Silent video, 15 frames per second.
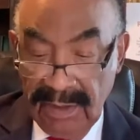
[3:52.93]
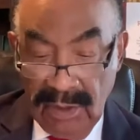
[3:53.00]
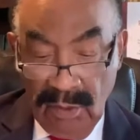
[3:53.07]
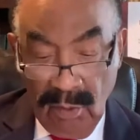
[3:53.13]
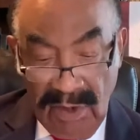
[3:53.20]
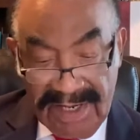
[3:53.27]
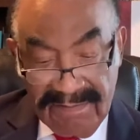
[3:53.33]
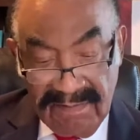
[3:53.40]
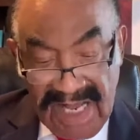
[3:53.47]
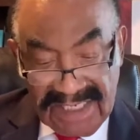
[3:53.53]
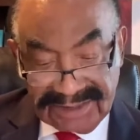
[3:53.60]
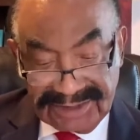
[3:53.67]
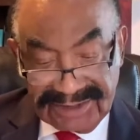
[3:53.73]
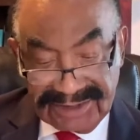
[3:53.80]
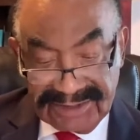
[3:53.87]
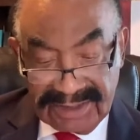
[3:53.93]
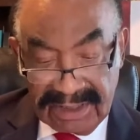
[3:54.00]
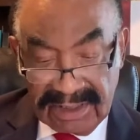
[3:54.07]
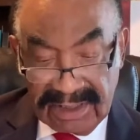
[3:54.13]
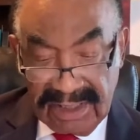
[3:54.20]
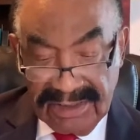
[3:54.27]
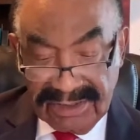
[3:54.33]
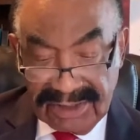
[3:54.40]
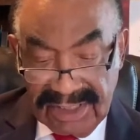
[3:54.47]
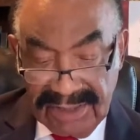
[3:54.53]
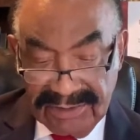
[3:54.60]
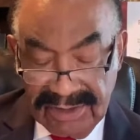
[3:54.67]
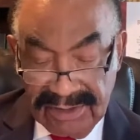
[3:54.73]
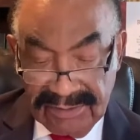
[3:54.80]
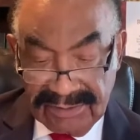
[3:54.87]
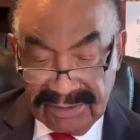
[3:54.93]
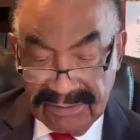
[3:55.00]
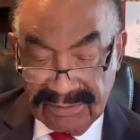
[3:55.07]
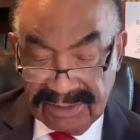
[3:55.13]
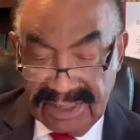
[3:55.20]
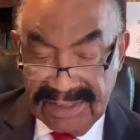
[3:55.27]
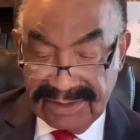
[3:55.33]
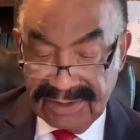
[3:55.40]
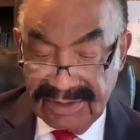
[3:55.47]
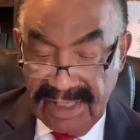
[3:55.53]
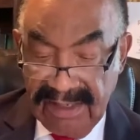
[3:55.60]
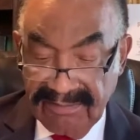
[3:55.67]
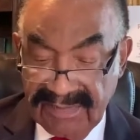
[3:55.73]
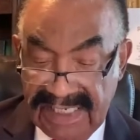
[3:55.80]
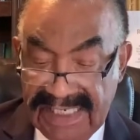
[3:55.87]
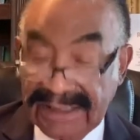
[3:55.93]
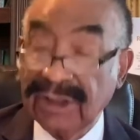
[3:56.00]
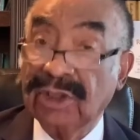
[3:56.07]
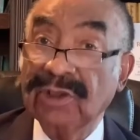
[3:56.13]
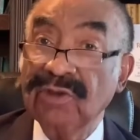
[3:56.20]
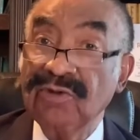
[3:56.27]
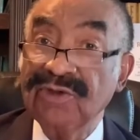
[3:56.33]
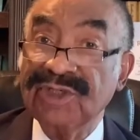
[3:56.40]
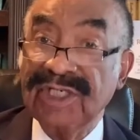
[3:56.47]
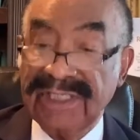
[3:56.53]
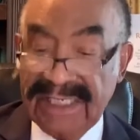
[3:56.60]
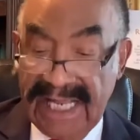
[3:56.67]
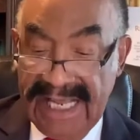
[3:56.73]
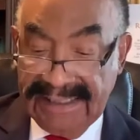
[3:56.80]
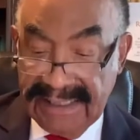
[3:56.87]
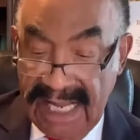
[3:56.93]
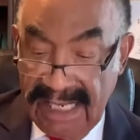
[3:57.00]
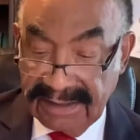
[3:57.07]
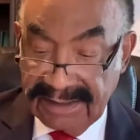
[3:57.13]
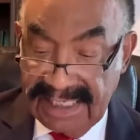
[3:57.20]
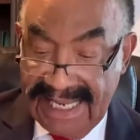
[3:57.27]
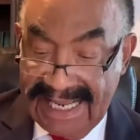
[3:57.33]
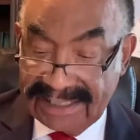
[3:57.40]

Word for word: We must continue to teach them inclusion and not